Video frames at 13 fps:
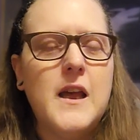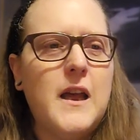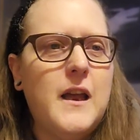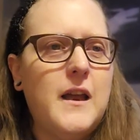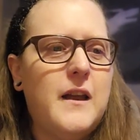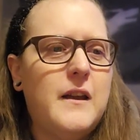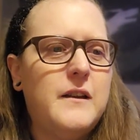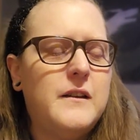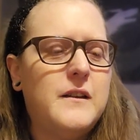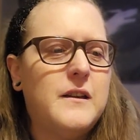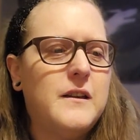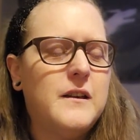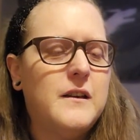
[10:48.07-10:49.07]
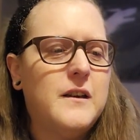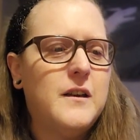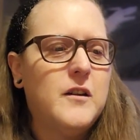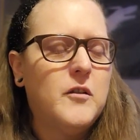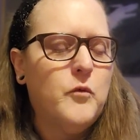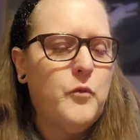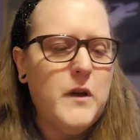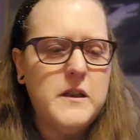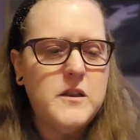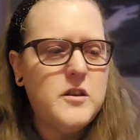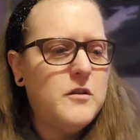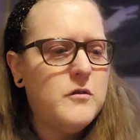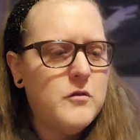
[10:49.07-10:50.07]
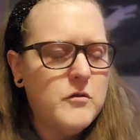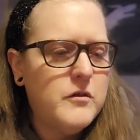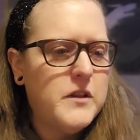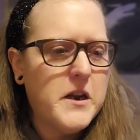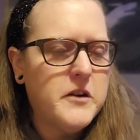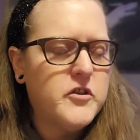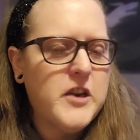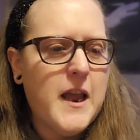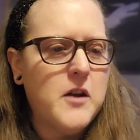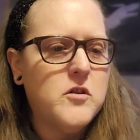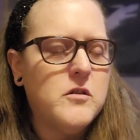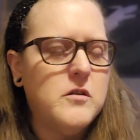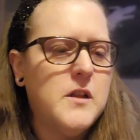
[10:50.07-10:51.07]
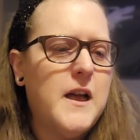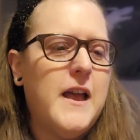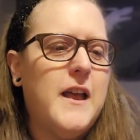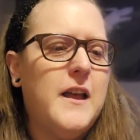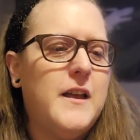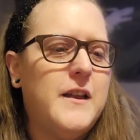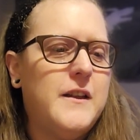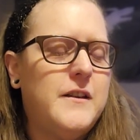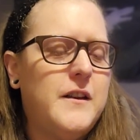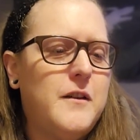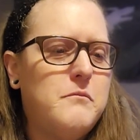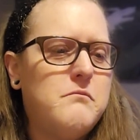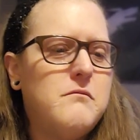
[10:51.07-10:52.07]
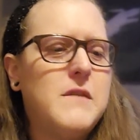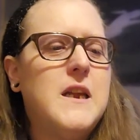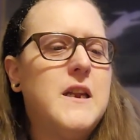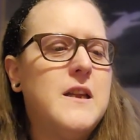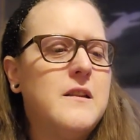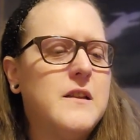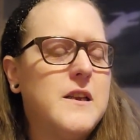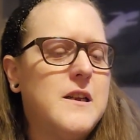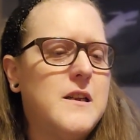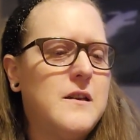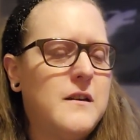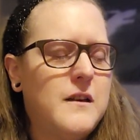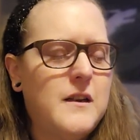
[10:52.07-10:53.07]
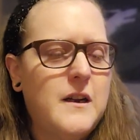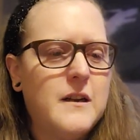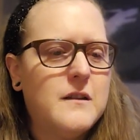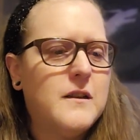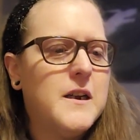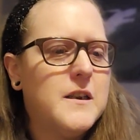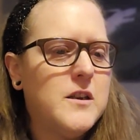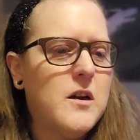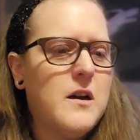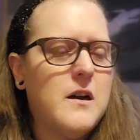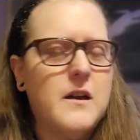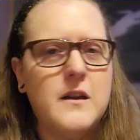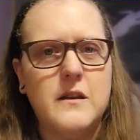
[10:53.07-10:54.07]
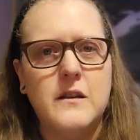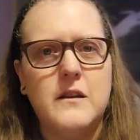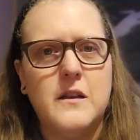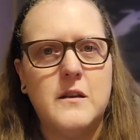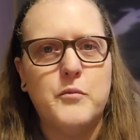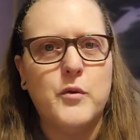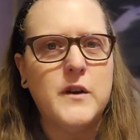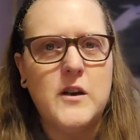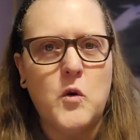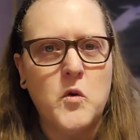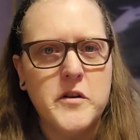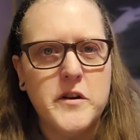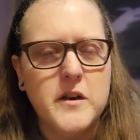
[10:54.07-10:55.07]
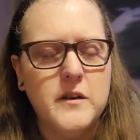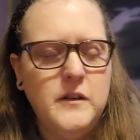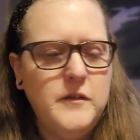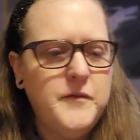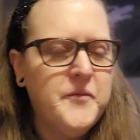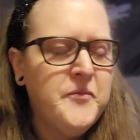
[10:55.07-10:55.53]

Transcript: and went to their channel and immediately clicked on the pre-order.